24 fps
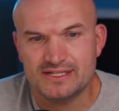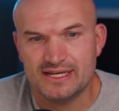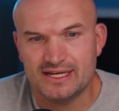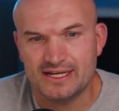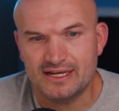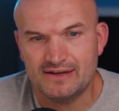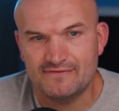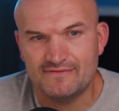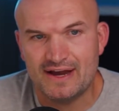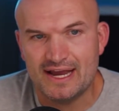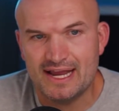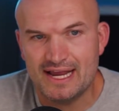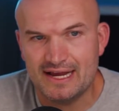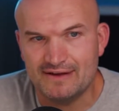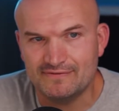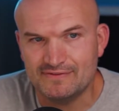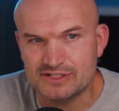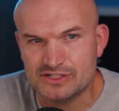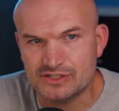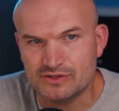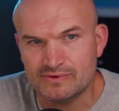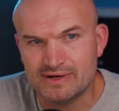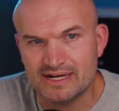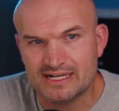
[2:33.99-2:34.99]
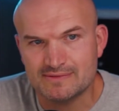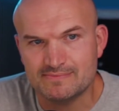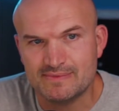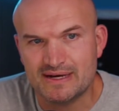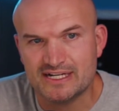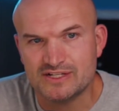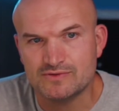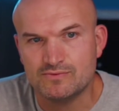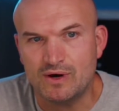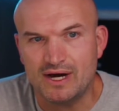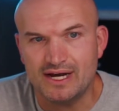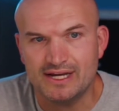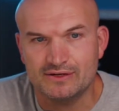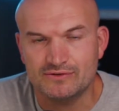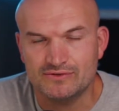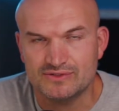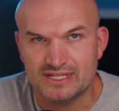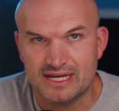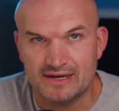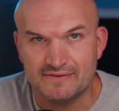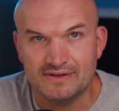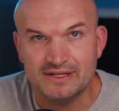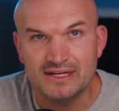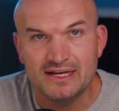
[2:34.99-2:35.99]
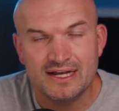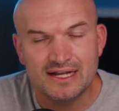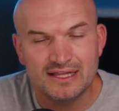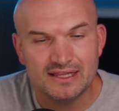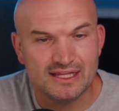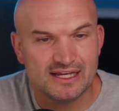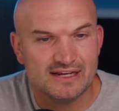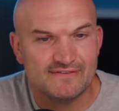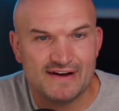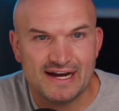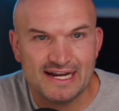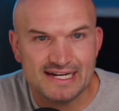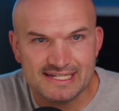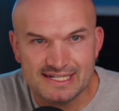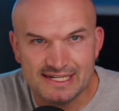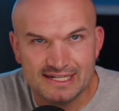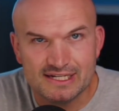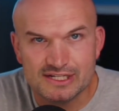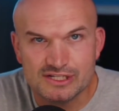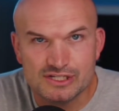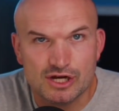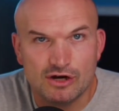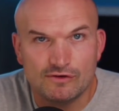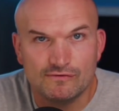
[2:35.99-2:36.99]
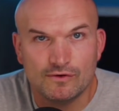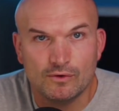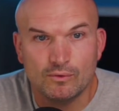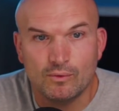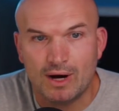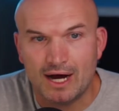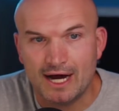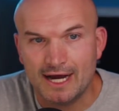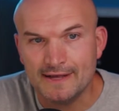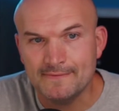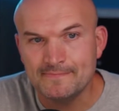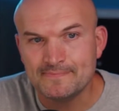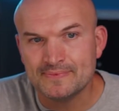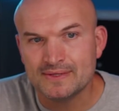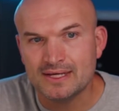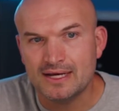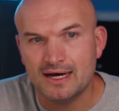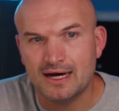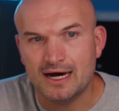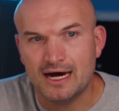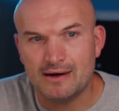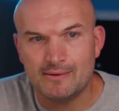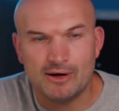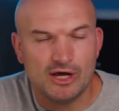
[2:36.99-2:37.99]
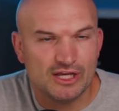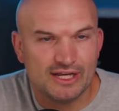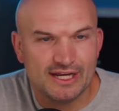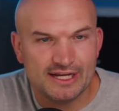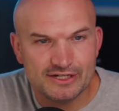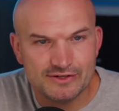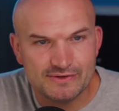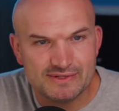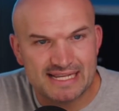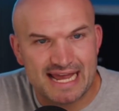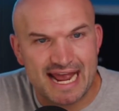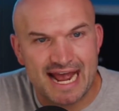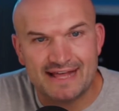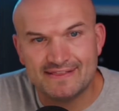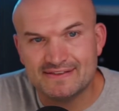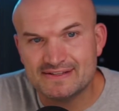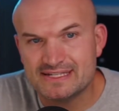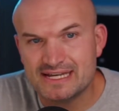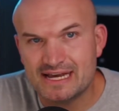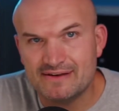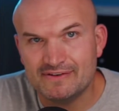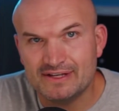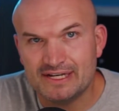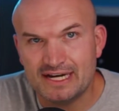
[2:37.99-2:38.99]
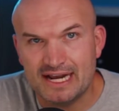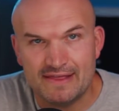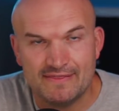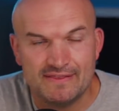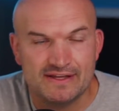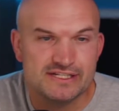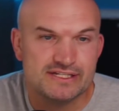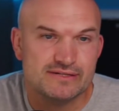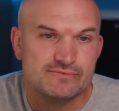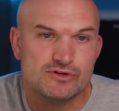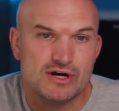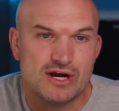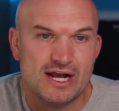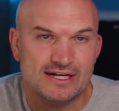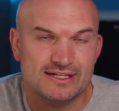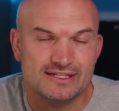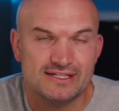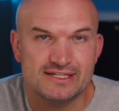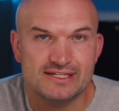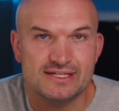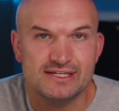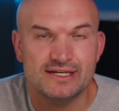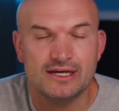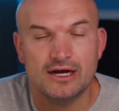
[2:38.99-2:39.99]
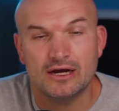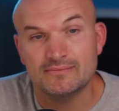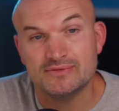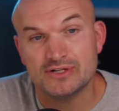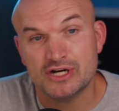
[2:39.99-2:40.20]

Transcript: Like, if I have this 3x y = 7, like if I just need to solve for y, all I got to do is add the 7 and then subtract the,